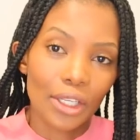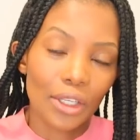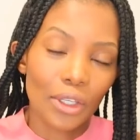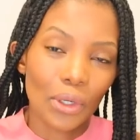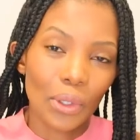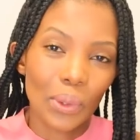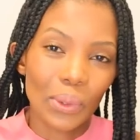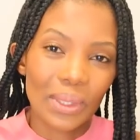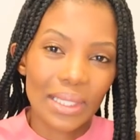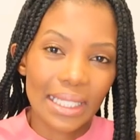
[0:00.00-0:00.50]
you
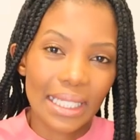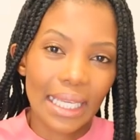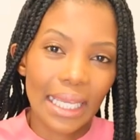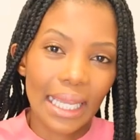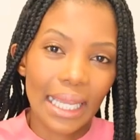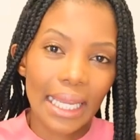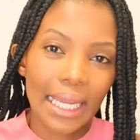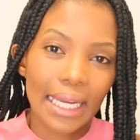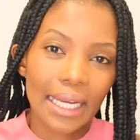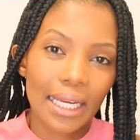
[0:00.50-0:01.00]
know
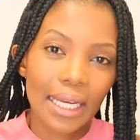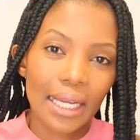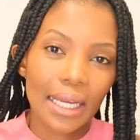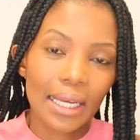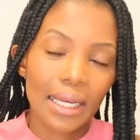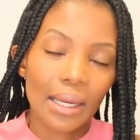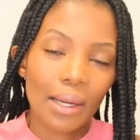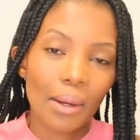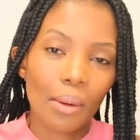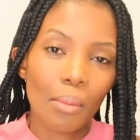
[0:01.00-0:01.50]
skin
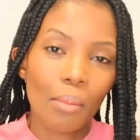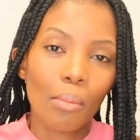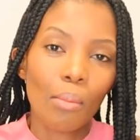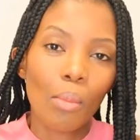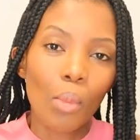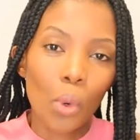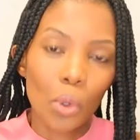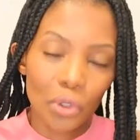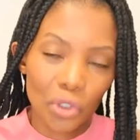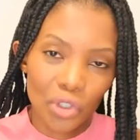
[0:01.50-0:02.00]

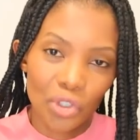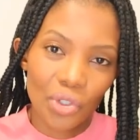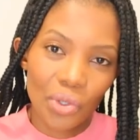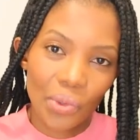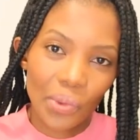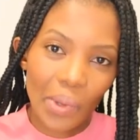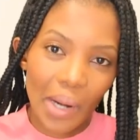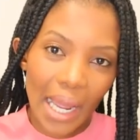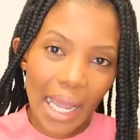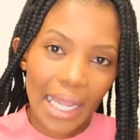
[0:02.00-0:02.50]

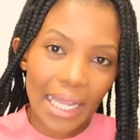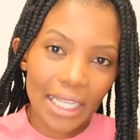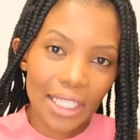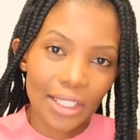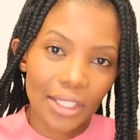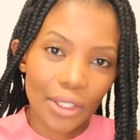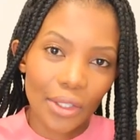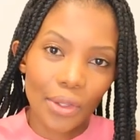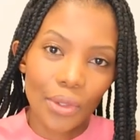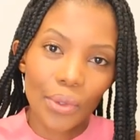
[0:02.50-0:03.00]

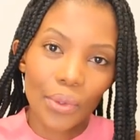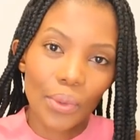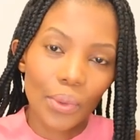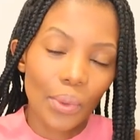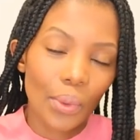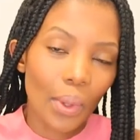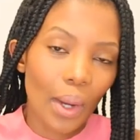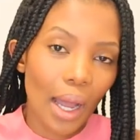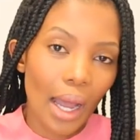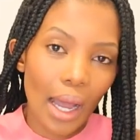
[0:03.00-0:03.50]
moisturized
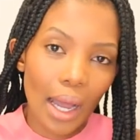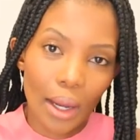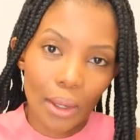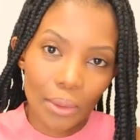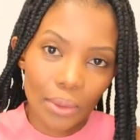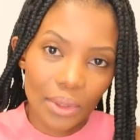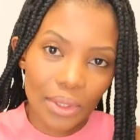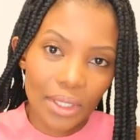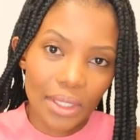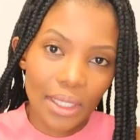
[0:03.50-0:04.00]

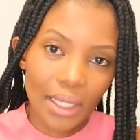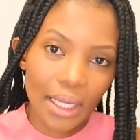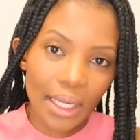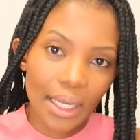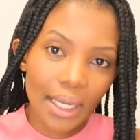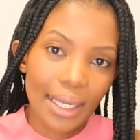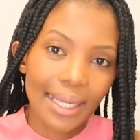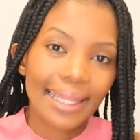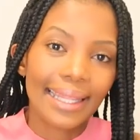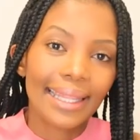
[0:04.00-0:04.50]
throughout
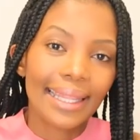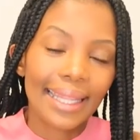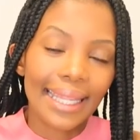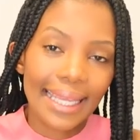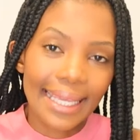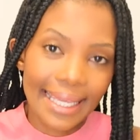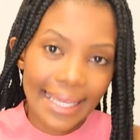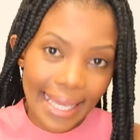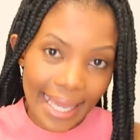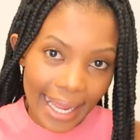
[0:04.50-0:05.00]
the
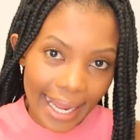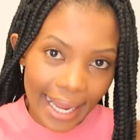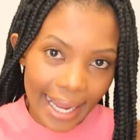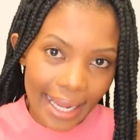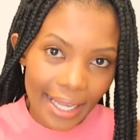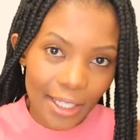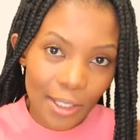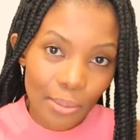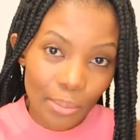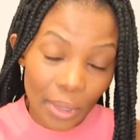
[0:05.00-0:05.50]
year
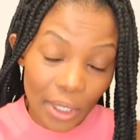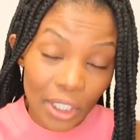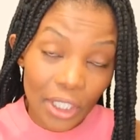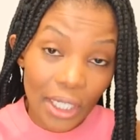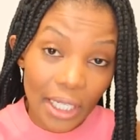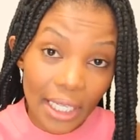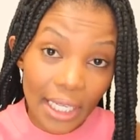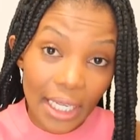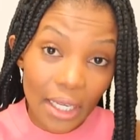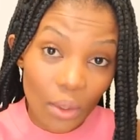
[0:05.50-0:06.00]

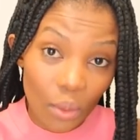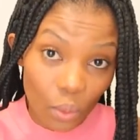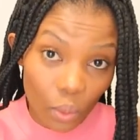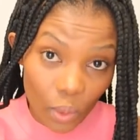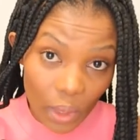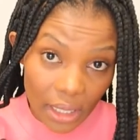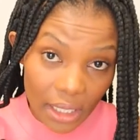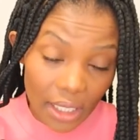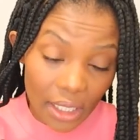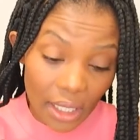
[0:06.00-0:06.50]
especially in
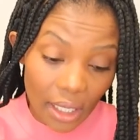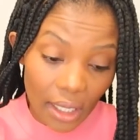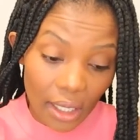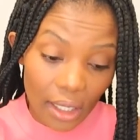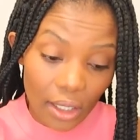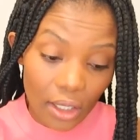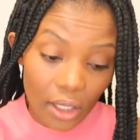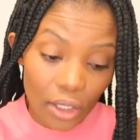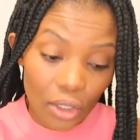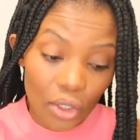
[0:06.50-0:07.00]
winter
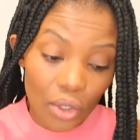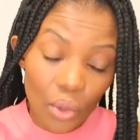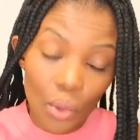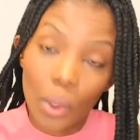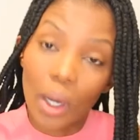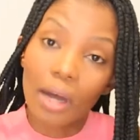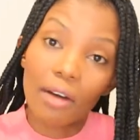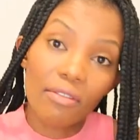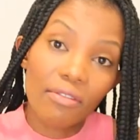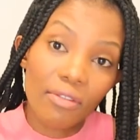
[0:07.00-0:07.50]
to
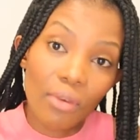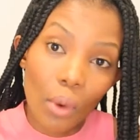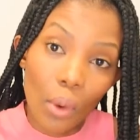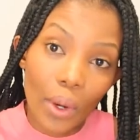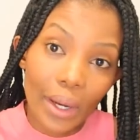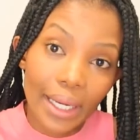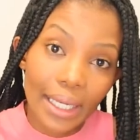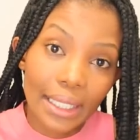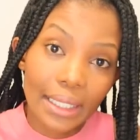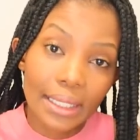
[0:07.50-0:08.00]

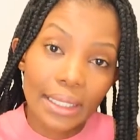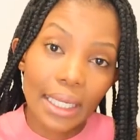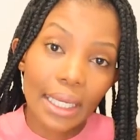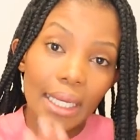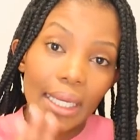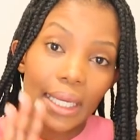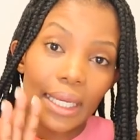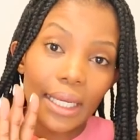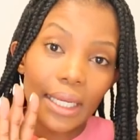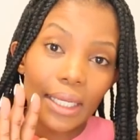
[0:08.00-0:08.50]
avoid
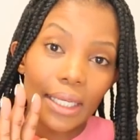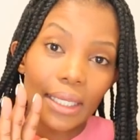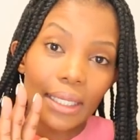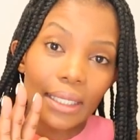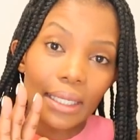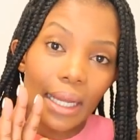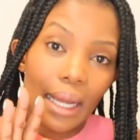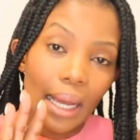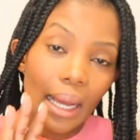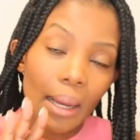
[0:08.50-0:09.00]

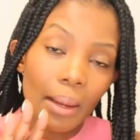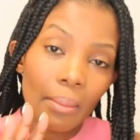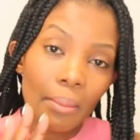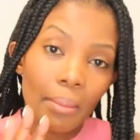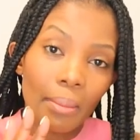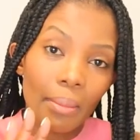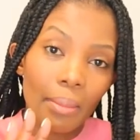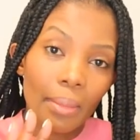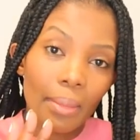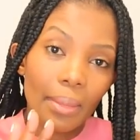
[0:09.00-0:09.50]

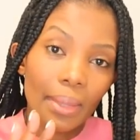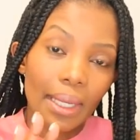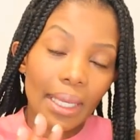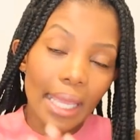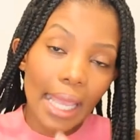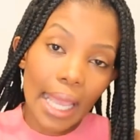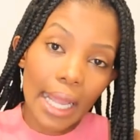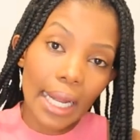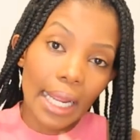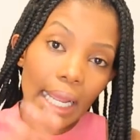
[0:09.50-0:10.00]
um,
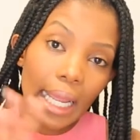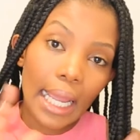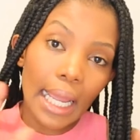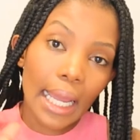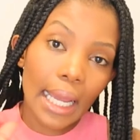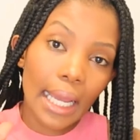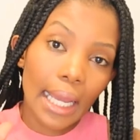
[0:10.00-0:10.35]
getting